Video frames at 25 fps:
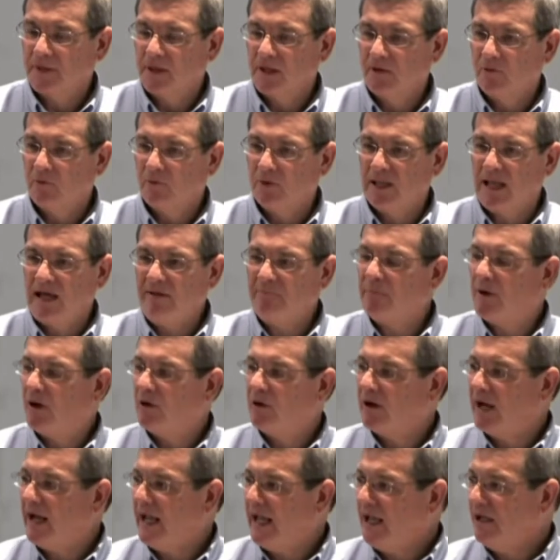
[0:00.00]
Well, I
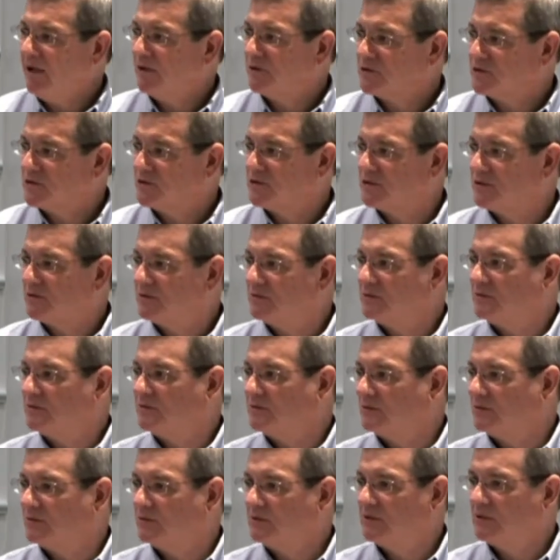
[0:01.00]
bought a house.
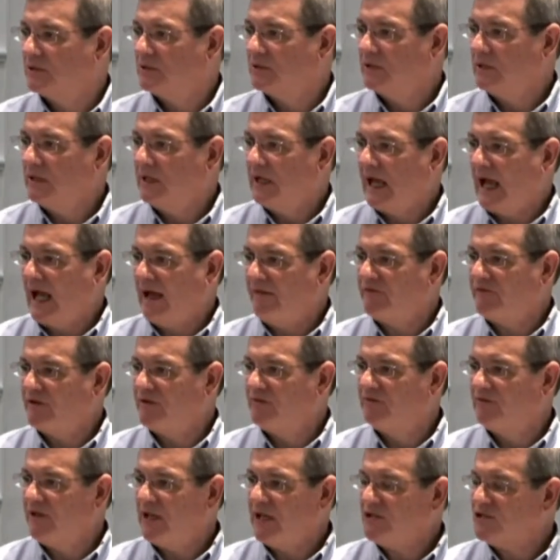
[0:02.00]
I've
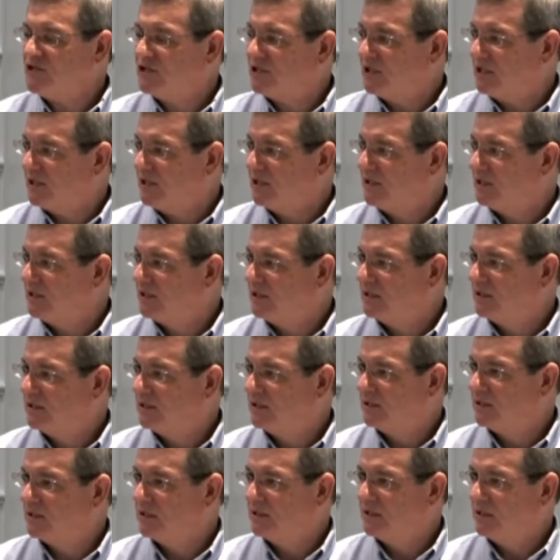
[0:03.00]
invested
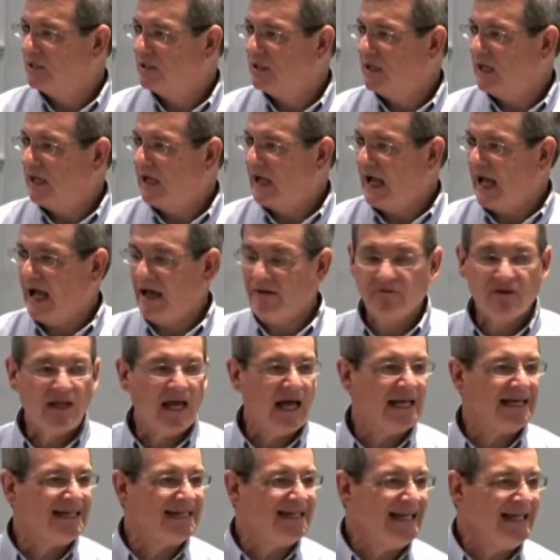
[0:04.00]
I've
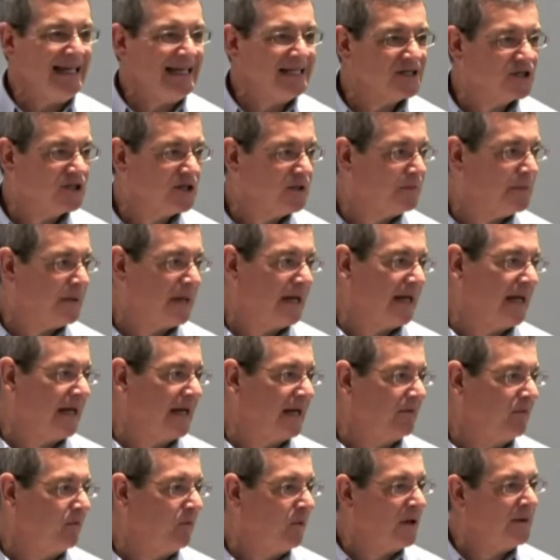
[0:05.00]
got debts to
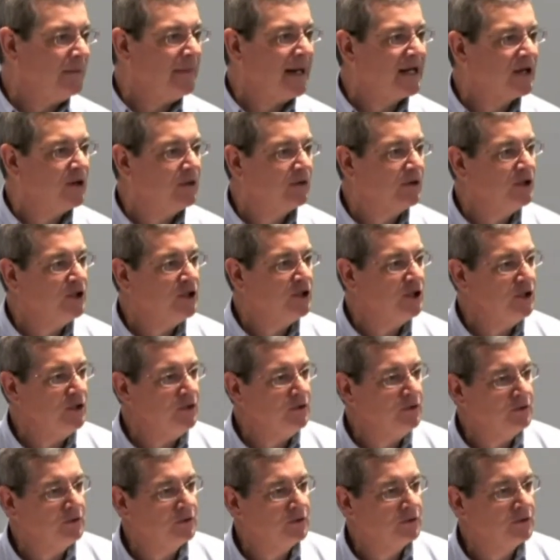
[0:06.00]
pay. What am I going to
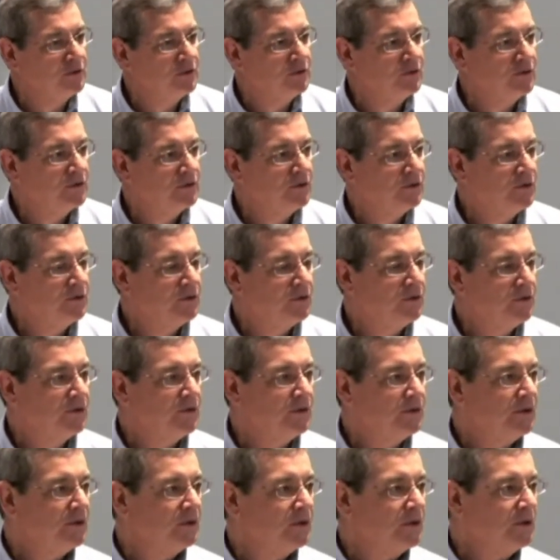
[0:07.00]
do?
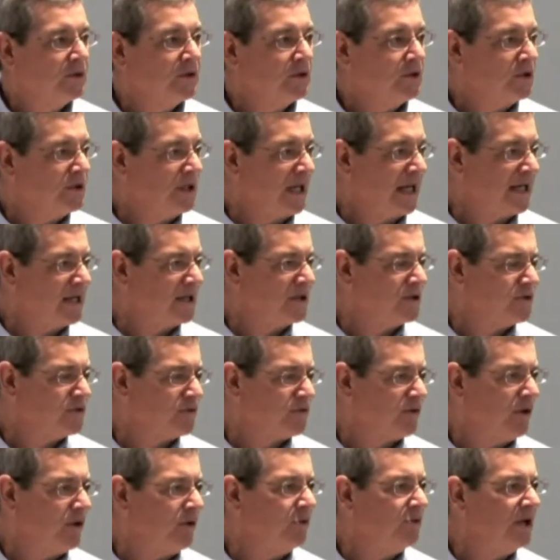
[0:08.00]
Could they
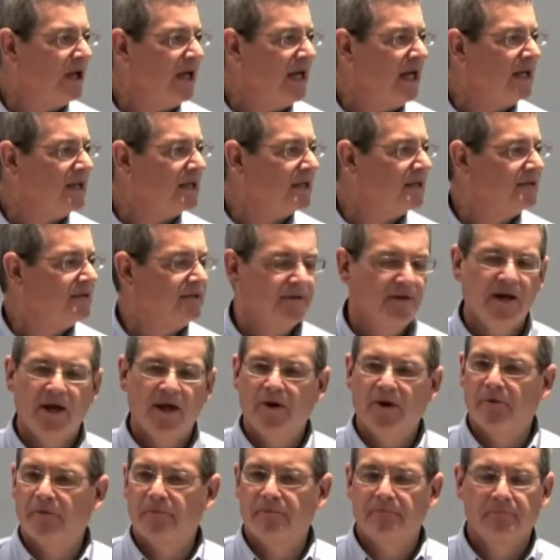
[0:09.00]
control that?
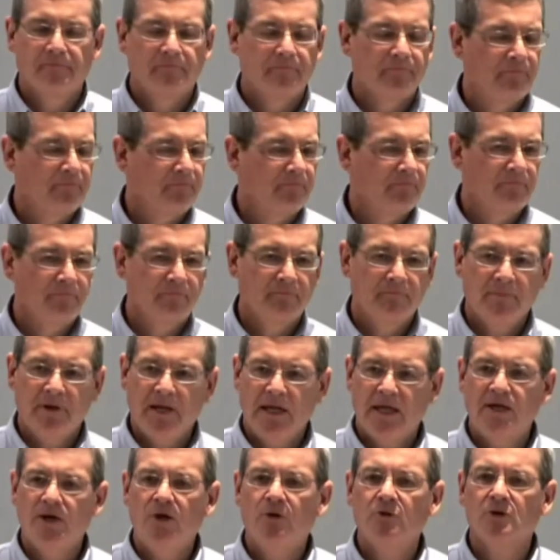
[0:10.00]
No.
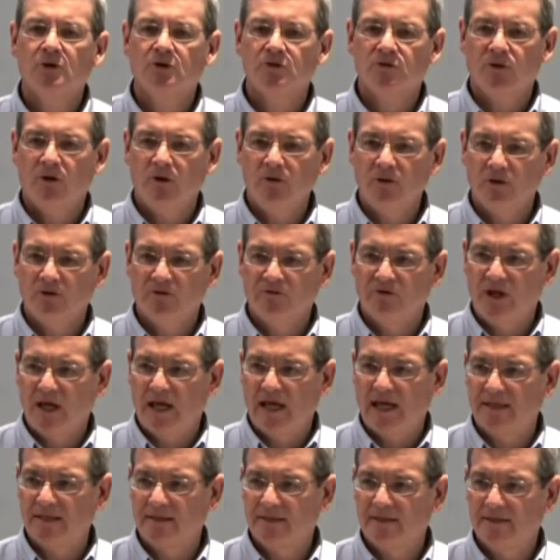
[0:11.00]
Had no control of
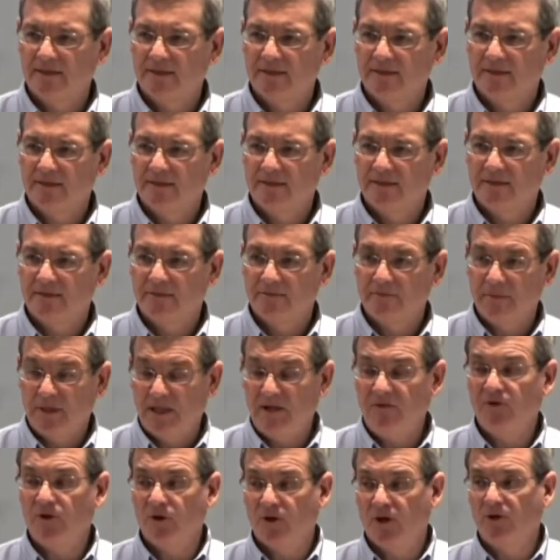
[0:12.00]
that. Many
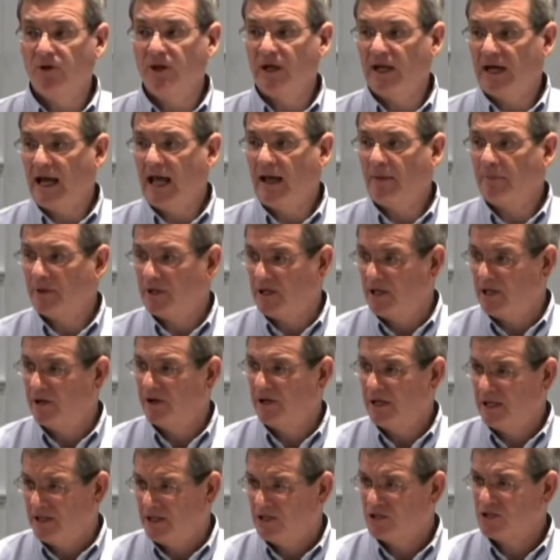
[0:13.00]
of you know that happened here
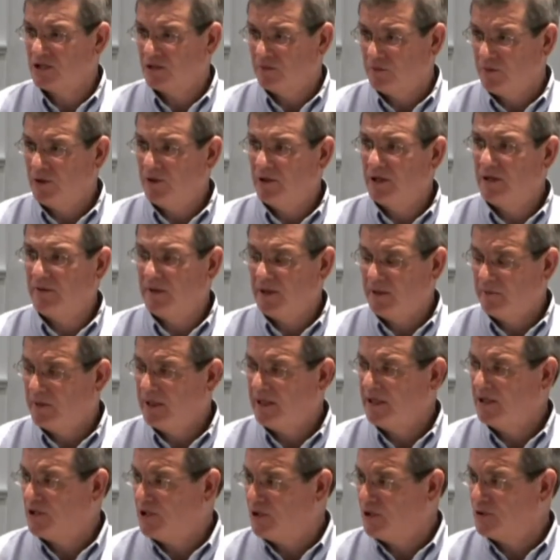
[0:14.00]
in this community
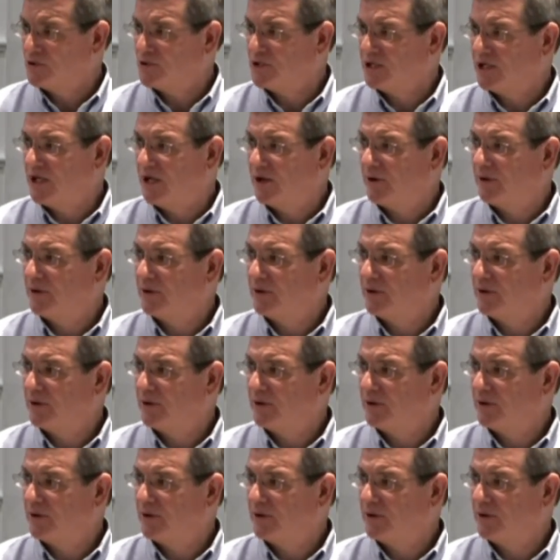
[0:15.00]
many years ago.